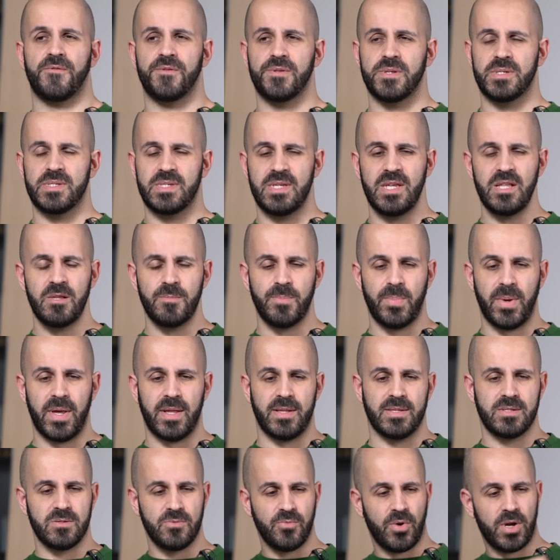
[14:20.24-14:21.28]
for the seat
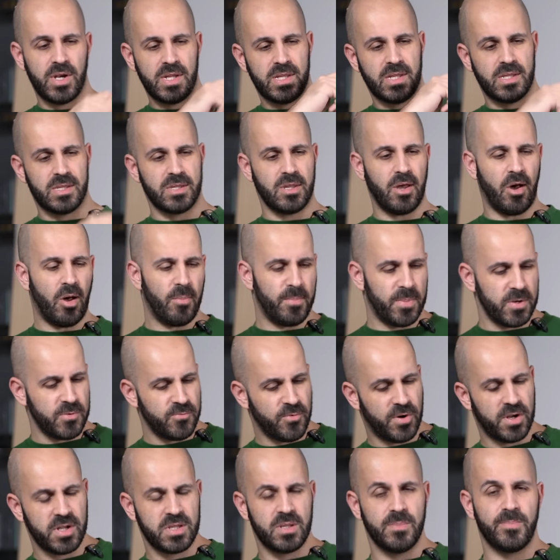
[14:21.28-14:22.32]
belts, one at the top
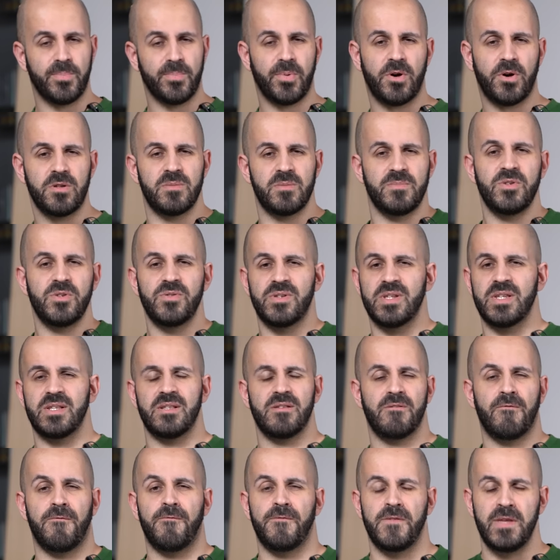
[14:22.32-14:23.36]
and one at the bottom. You
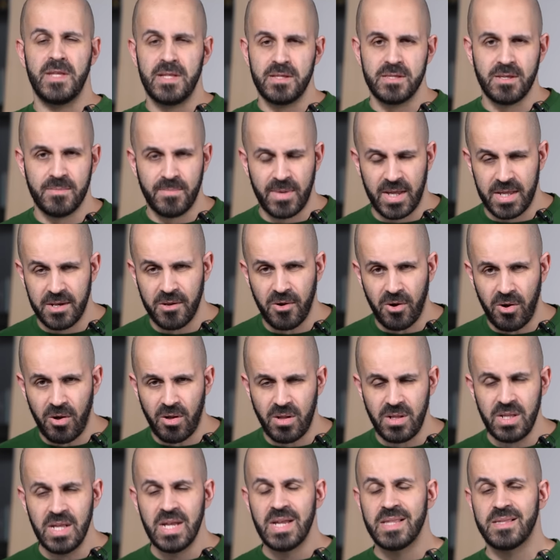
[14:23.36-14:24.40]
didn't feel them at
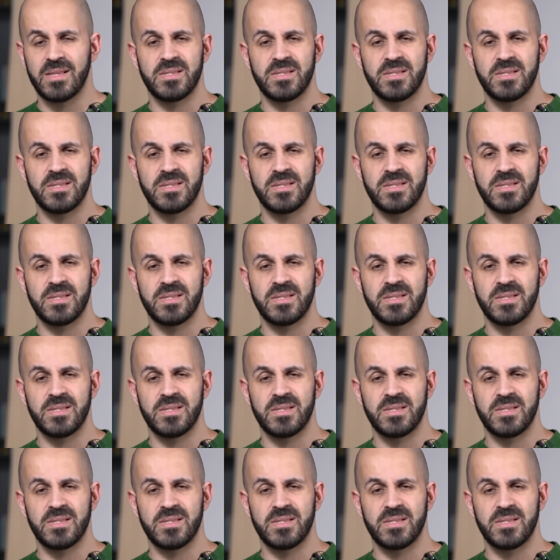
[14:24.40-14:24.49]
all.